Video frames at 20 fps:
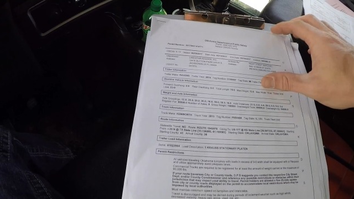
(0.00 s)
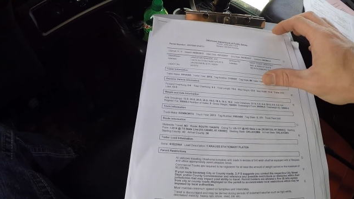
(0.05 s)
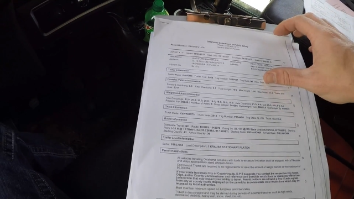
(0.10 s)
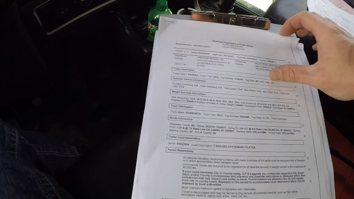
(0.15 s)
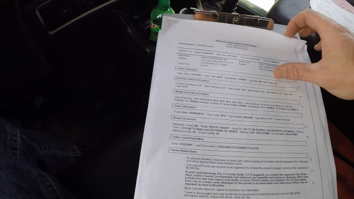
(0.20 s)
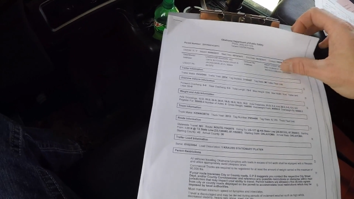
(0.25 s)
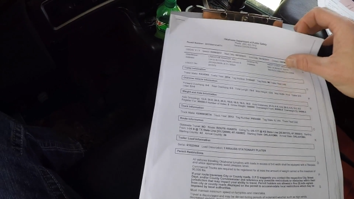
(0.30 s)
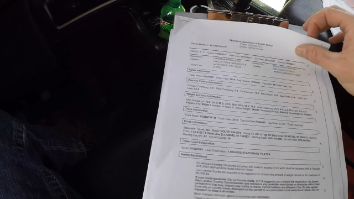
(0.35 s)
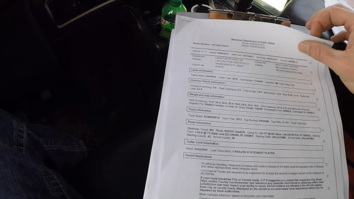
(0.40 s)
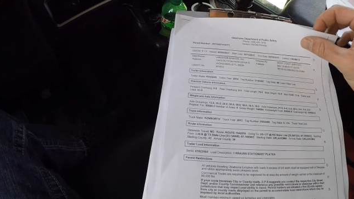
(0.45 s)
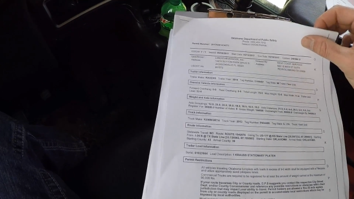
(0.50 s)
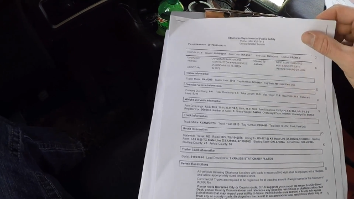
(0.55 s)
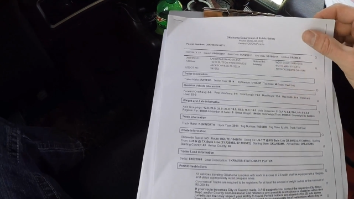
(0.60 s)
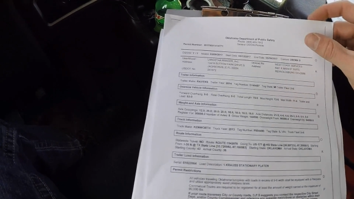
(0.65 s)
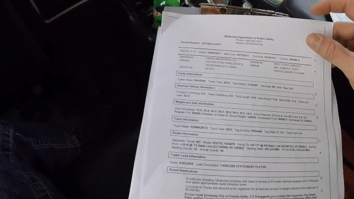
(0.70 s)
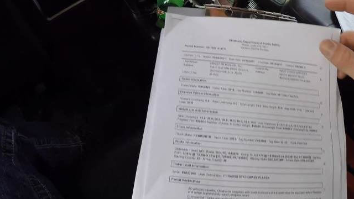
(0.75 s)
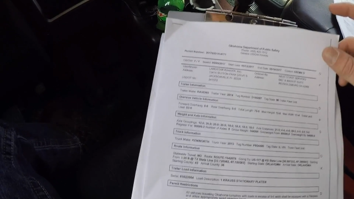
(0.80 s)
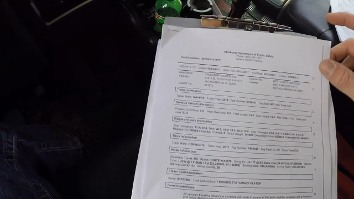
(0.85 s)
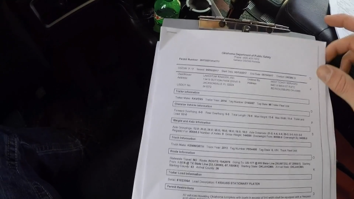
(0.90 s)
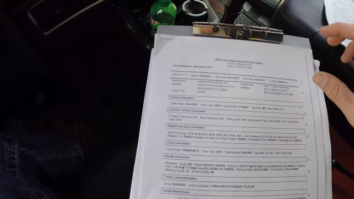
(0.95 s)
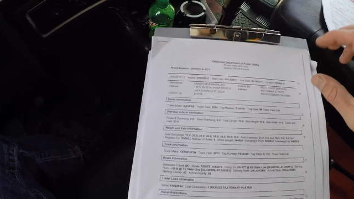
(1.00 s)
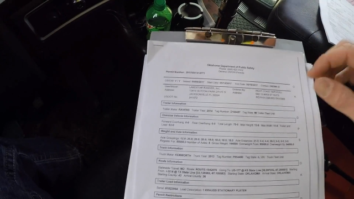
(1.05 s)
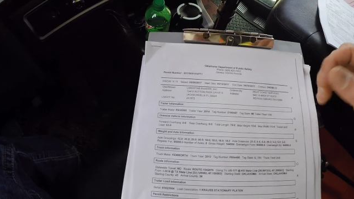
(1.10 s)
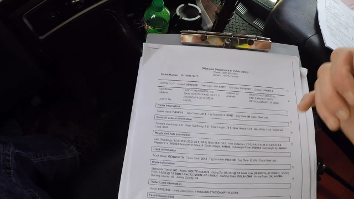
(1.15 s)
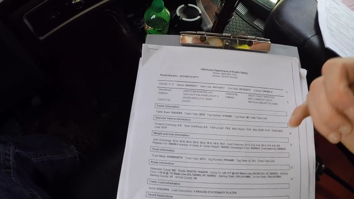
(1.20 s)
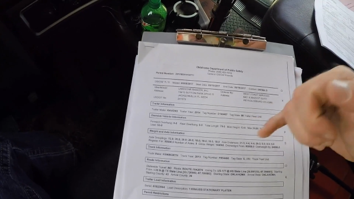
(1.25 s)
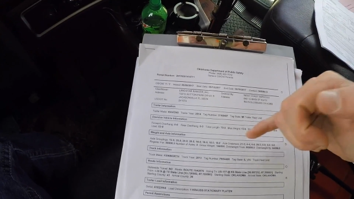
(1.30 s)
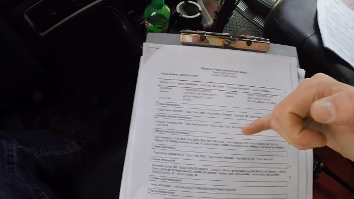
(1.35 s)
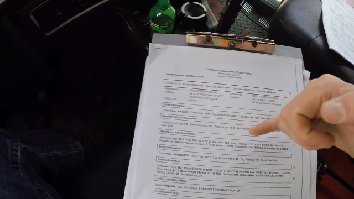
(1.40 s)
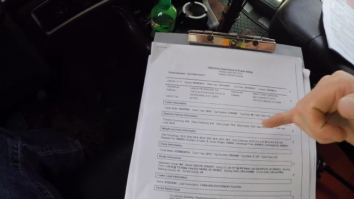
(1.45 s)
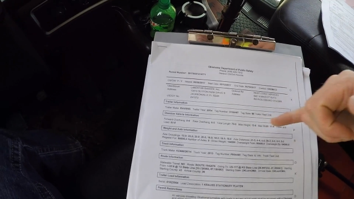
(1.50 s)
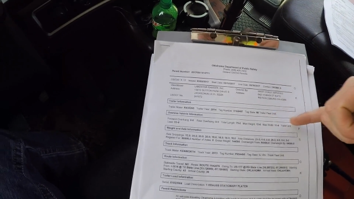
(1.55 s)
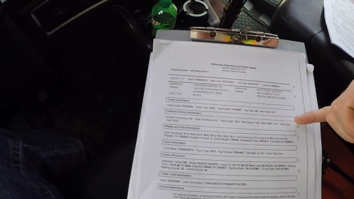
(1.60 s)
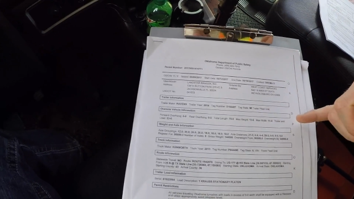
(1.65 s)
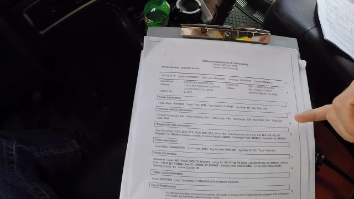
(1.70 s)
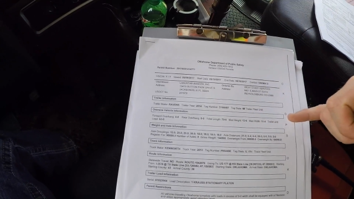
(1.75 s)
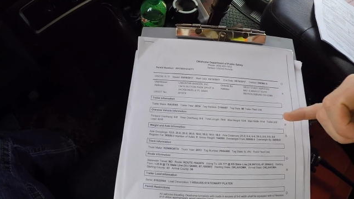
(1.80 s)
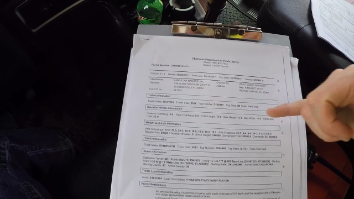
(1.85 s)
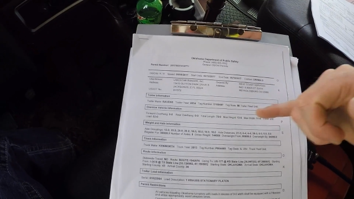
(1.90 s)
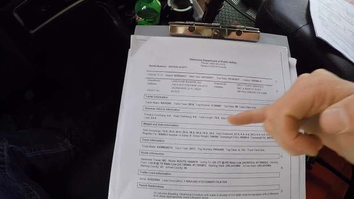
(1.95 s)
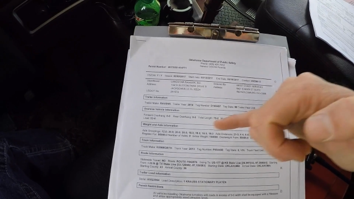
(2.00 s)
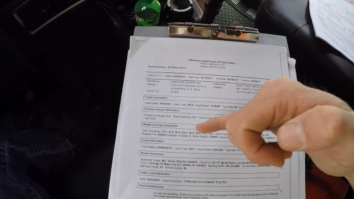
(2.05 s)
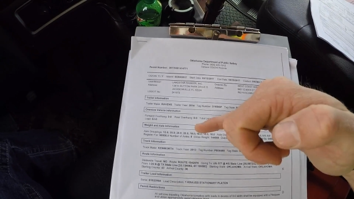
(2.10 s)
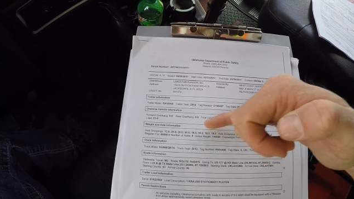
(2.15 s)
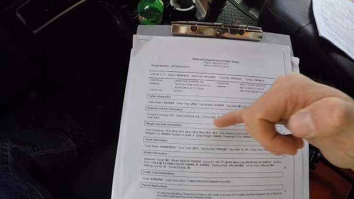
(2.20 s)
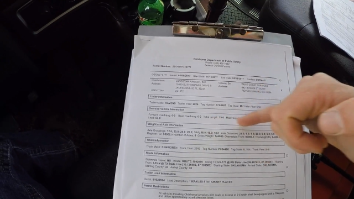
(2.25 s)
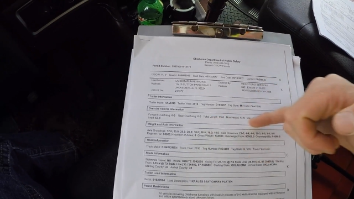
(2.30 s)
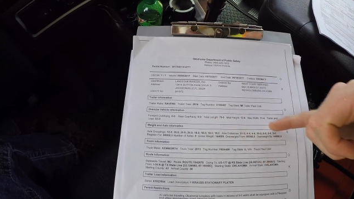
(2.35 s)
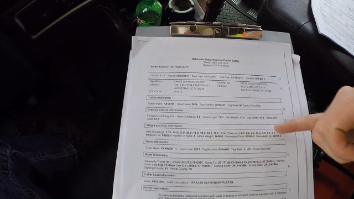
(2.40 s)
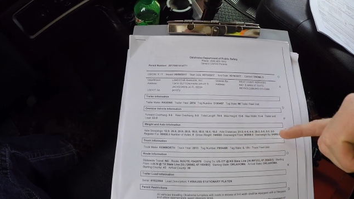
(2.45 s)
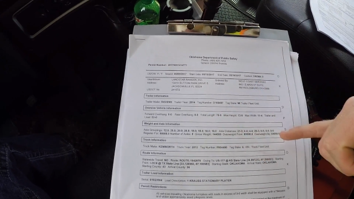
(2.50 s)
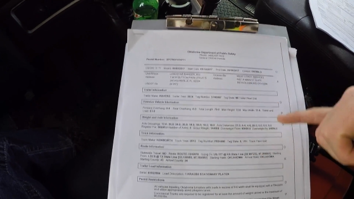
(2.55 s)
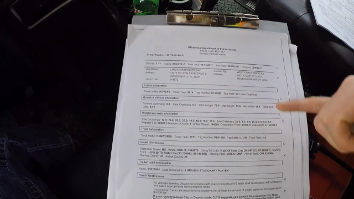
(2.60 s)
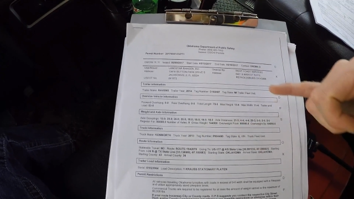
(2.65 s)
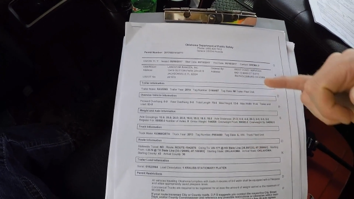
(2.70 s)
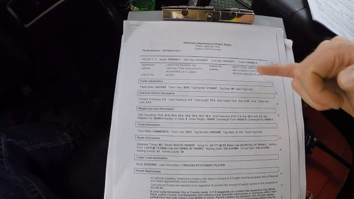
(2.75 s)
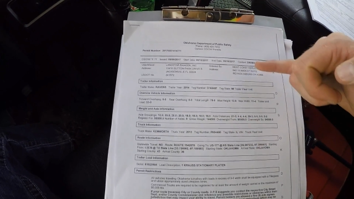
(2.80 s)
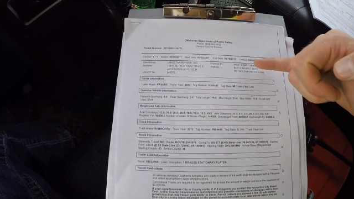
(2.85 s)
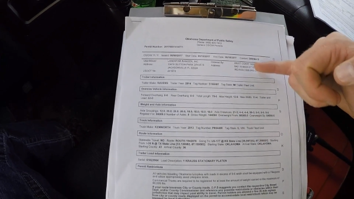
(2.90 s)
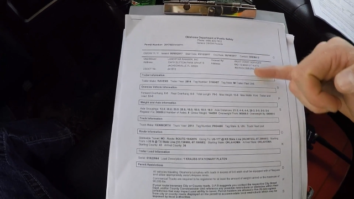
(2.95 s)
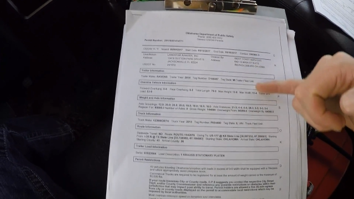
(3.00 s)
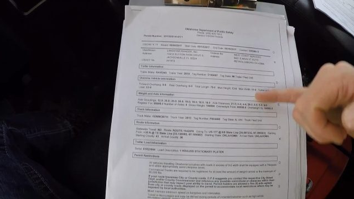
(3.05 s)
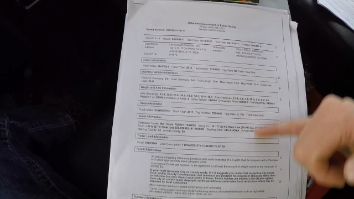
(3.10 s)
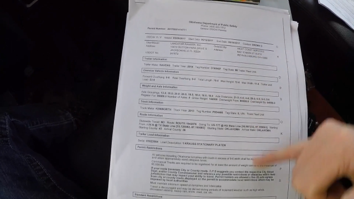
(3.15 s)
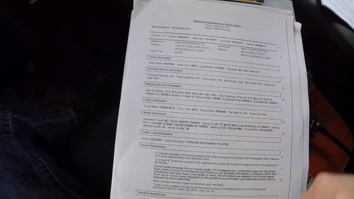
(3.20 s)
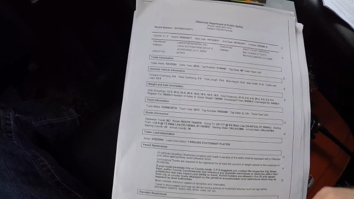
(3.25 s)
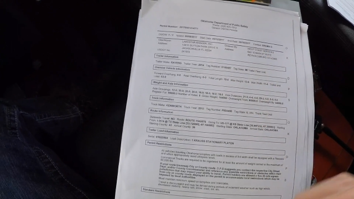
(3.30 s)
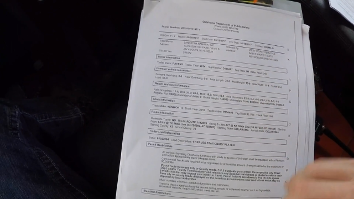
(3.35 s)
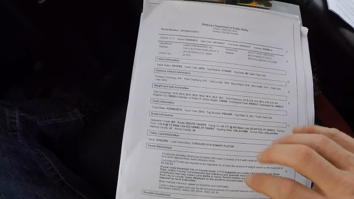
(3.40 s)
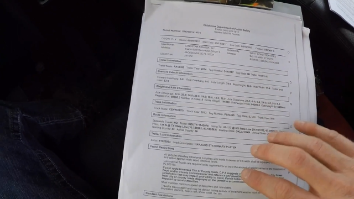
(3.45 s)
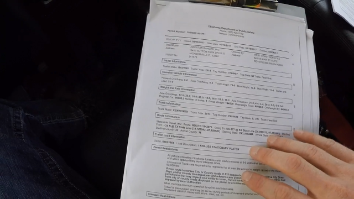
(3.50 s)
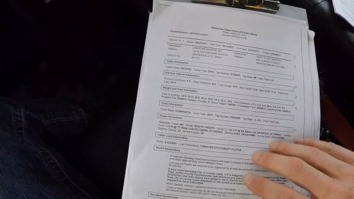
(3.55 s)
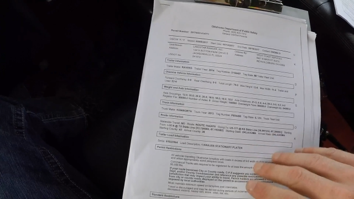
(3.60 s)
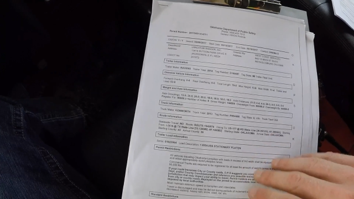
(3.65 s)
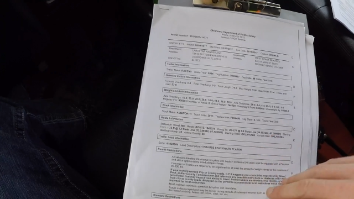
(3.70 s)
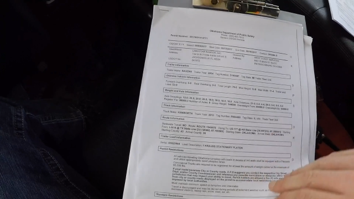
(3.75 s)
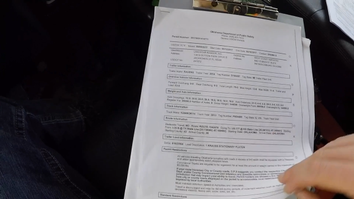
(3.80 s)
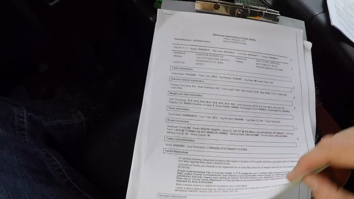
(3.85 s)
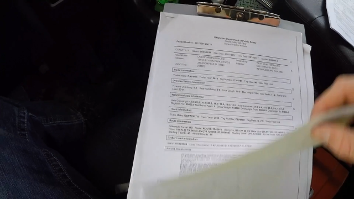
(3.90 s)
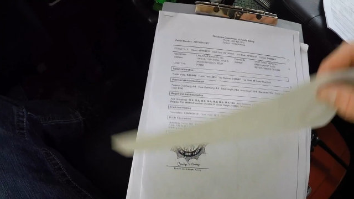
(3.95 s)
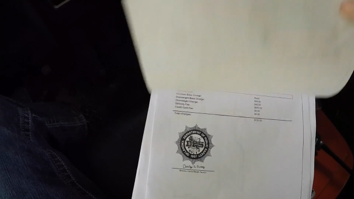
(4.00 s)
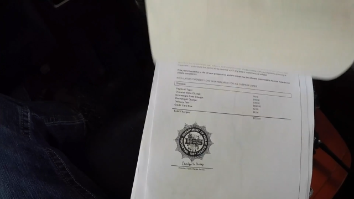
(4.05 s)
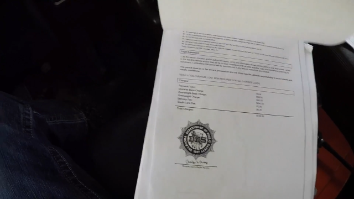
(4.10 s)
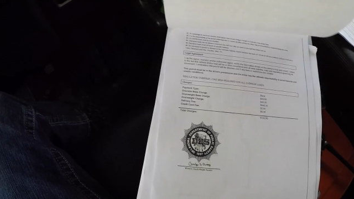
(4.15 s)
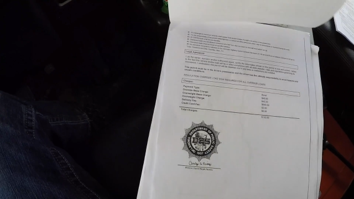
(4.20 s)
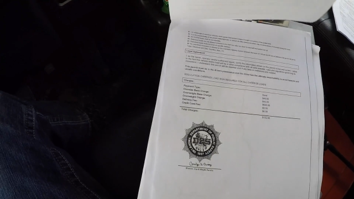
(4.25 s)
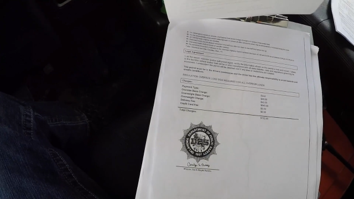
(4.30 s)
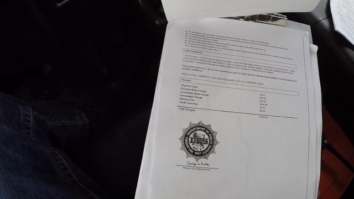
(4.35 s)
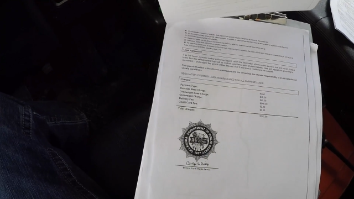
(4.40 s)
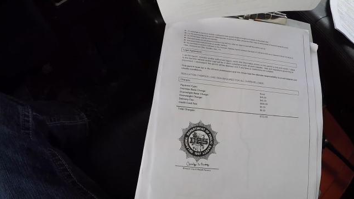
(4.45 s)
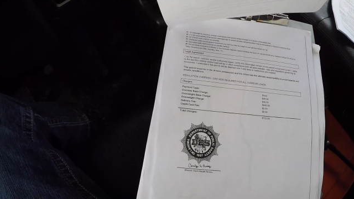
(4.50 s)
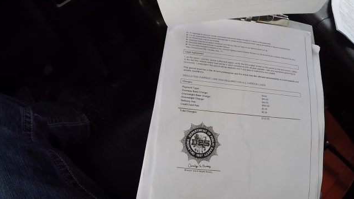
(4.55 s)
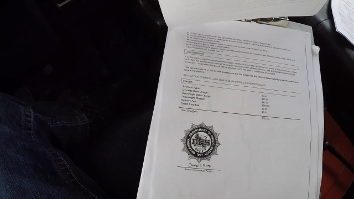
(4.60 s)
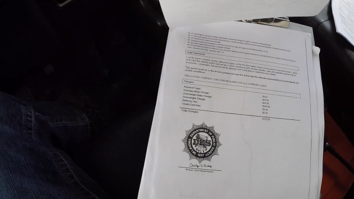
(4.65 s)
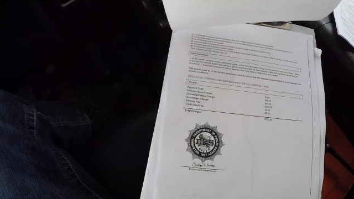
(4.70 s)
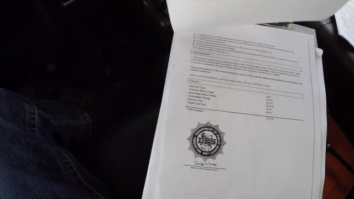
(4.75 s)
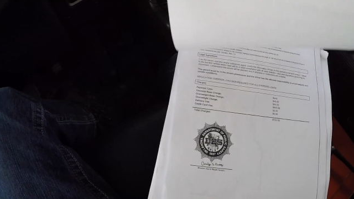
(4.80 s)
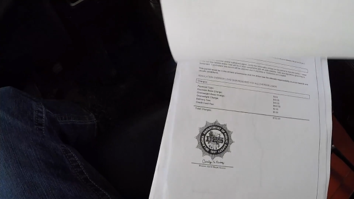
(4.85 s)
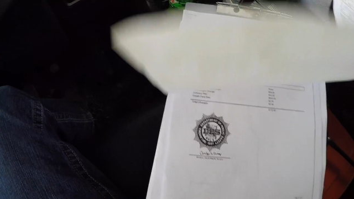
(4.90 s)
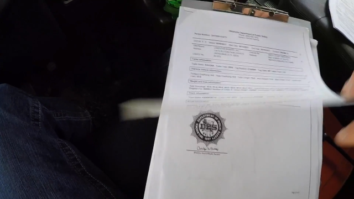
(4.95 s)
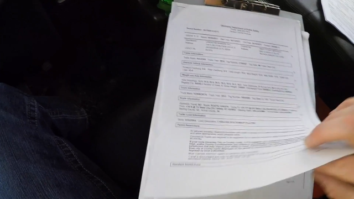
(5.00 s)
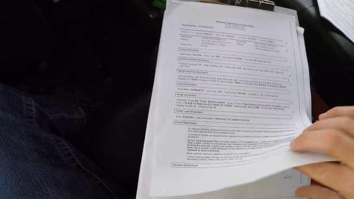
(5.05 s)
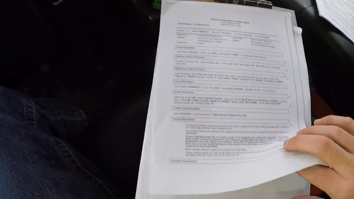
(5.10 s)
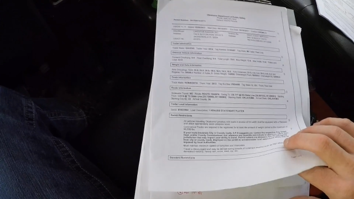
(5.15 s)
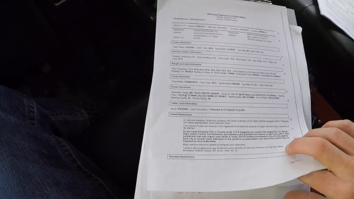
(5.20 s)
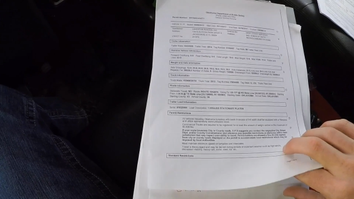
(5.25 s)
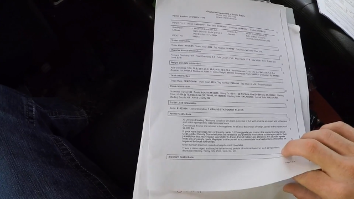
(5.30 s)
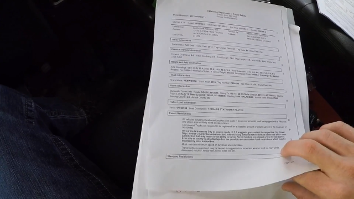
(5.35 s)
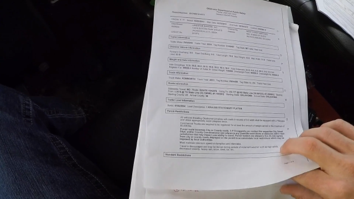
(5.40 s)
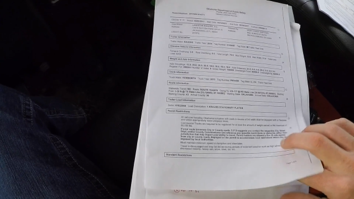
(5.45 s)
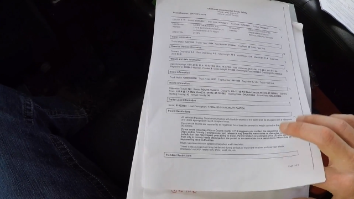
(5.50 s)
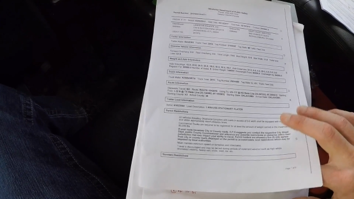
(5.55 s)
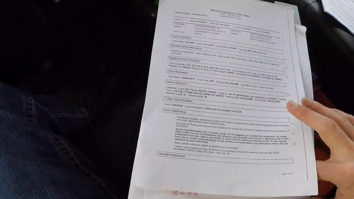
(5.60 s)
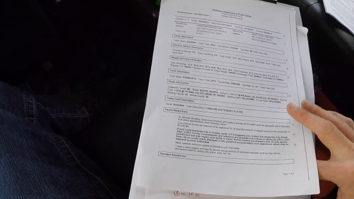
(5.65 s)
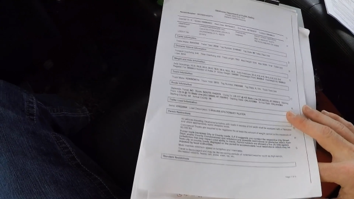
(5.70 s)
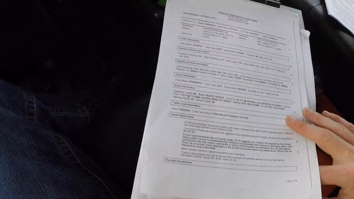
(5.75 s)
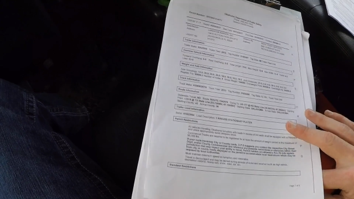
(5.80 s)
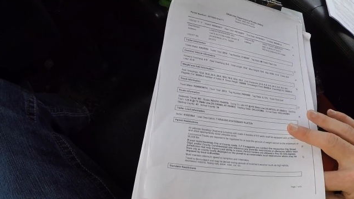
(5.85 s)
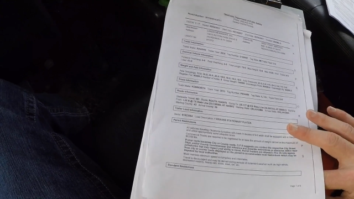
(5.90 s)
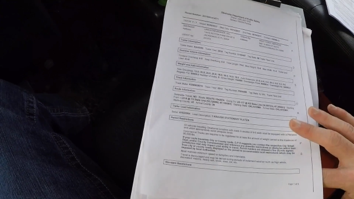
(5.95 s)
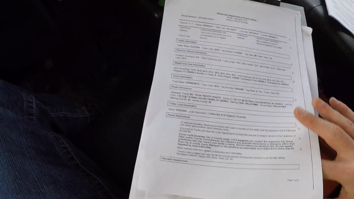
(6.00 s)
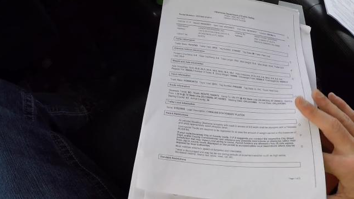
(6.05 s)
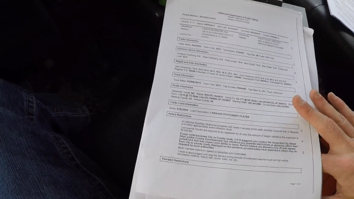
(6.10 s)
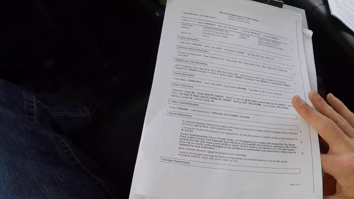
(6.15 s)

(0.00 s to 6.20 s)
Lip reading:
No face is visible, so there are no lips to read.